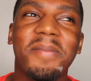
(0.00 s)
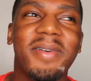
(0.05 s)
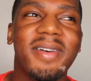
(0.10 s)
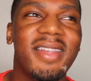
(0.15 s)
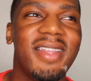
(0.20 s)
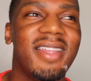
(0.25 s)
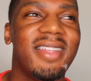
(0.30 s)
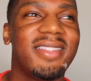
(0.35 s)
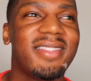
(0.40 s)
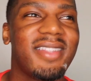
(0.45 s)

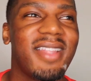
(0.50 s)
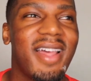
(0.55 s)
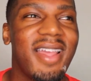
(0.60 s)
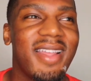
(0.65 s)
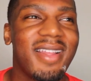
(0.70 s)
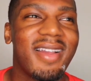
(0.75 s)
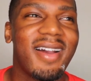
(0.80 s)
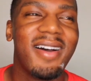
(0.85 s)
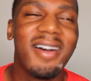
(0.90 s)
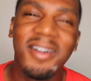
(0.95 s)
but it's
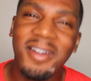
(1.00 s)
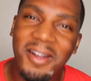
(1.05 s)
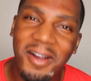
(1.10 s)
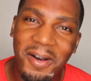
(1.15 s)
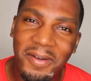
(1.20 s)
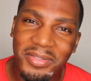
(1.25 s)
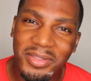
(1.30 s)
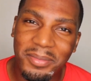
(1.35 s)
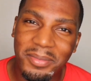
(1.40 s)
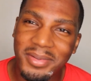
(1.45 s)
like
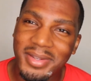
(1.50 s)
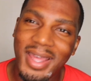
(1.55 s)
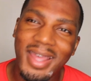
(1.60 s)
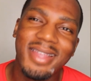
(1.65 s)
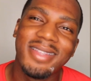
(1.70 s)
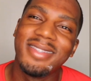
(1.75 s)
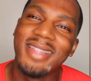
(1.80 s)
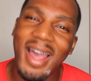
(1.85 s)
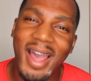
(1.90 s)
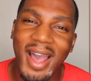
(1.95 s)
uncomfortable. That
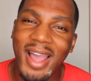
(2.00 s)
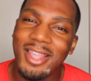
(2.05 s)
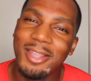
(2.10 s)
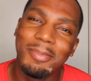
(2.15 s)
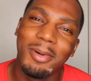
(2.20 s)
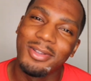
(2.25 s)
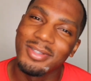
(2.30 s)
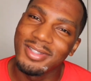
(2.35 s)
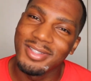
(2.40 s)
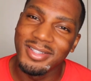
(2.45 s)
is not how you're
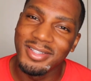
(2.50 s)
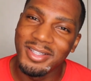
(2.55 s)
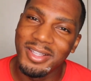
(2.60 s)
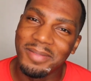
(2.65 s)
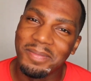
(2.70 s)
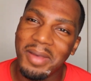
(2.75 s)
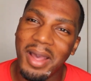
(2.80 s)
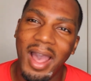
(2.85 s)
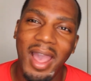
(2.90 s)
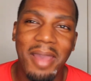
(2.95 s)
supposed to
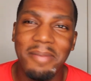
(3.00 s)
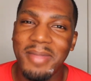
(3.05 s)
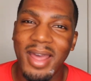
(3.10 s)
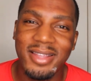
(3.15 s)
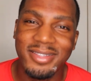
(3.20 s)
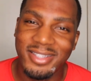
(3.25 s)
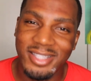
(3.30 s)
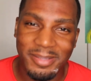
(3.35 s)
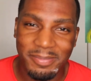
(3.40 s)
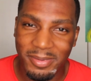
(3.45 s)
sleep. I am
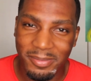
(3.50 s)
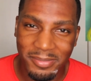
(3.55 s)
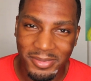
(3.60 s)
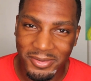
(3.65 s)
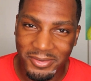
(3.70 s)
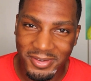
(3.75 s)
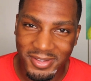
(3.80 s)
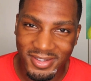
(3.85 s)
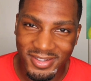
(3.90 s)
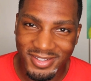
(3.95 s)
not Sleeping
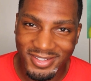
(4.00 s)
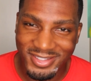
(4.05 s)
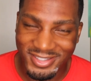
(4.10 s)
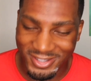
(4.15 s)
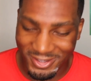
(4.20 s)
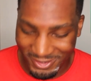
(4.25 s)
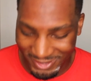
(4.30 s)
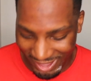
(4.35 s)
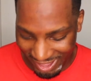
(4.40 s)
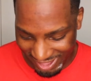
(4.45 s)
Beauty,
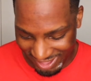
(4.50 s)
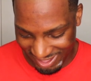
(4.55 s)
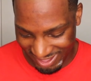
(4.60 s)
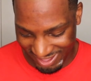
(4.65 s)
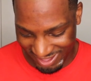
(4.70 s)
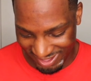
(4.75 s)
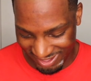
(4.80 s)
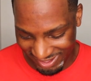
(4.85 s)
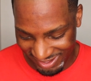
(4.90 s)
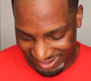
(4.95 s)
so
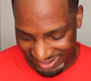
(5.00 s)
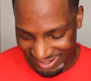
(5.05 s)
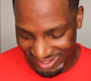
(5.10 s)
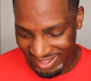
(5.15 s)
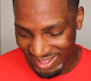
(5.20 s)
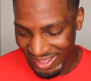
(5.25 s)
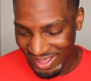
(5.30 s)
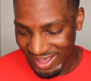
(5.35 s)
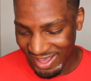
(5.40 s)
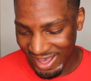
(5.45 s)
like
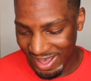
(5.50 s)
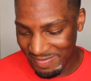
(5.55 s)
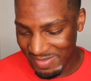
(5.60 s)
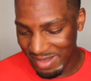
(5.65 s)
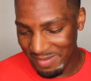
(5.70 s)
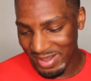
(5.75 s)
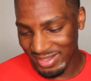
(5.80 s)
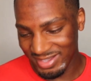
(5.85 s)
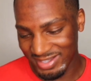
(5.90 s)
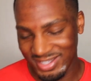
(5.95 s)
I'm
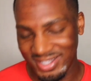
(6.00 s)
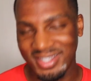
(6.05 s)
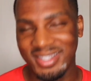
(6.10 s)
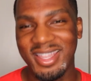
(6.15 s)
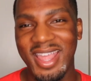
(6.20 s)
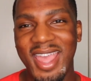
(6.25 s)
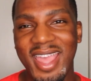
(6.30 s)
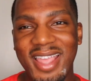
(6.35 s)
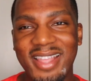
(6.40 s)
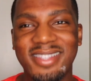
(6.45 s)
not about to
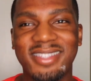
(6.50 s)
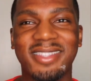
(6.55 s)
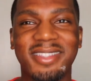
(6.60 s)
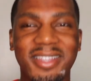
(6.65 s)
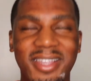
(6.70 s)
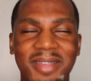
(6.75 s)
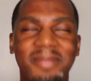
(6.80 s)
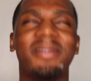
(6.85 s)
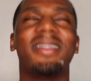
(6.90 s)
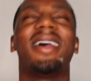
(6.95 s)
stay
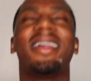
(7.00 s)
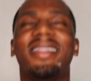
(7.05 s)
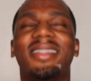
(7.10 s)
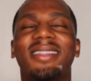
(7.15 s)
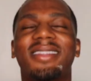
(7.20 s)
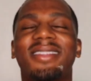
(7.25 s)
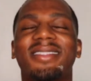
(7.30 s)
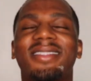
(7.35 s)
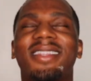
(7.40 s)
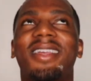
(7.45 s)
sleep like
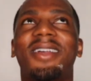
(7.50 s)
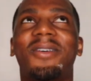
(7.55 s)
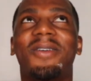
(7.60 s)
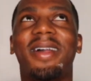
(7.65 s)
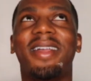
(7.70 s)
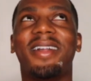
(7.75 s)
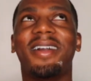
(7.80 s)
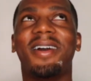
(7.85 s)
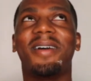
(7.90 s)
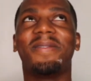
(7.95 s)
this and
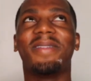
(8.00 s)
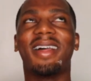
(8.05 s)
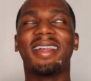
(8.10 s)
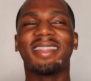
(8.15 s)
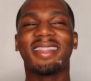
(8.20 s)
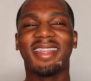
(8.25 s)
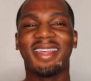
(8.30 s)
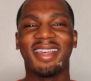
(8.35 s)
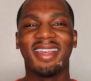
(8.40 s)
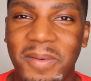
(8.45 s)
wake up
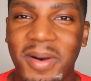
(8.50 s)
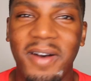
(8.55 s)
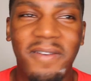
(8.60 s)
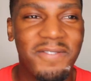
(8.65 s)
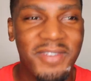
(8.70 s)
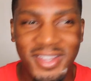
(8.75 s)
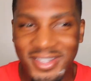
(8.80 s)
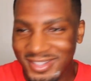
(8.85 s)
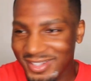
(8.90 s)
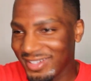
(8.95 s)
like that.
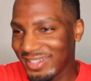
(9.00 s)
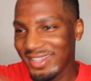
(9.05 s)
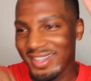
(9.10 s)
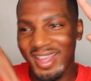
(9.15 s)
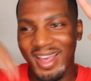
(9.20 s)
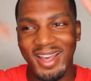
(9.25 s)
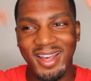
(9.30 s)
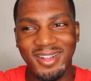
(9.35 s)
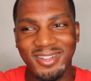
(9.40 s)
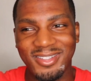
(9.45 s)

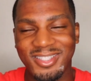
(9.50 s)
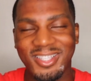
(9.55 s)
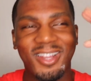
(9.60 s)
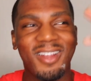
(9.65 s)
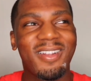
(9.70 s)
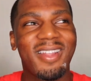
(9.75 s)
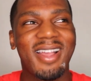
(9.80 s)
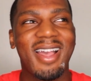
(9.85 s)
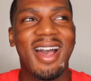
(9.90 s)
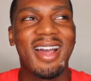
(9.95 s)
Eventually I'll
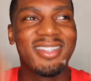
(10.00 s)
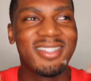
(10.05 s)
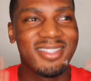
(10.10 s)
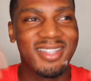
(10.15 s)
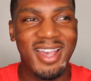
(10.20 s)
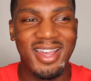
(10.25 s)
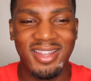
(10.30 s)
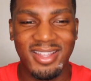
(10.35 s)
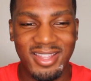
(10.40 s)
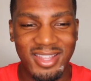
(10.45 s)

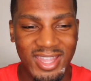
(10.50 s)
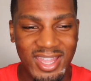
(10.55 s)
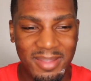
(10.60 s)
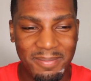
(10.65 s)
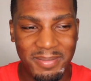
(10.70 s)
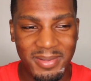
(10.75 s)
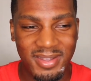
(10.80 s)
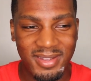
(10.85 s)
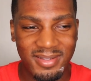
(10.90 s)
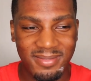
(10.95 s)
just kind of
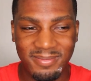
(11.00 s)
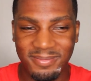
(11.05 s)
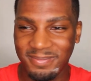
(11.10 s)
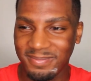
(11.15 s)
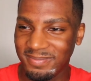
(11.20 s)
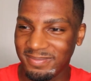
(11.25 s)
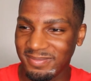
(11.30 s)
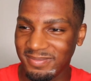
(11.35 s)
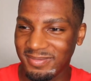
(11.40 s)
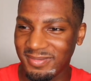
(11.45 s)
keep it
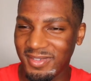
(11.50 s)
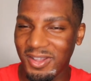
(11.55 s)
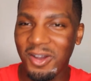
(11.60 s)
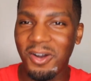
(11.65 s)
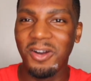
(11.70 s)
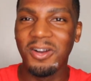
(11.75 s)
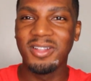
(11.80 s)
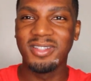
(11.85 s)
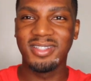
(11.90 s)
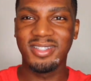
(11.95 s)

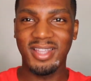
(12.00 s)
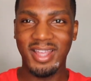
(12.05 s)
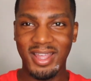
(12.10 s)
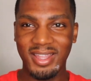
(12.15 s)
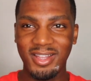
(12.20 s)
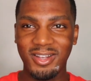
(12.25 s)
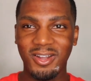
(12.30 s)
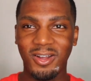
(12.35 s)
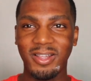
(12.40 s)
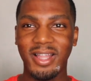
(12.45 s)
on
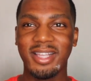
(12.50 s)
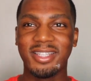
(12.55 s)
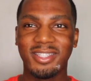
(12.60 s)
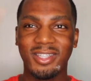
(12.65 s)
side, you know, like,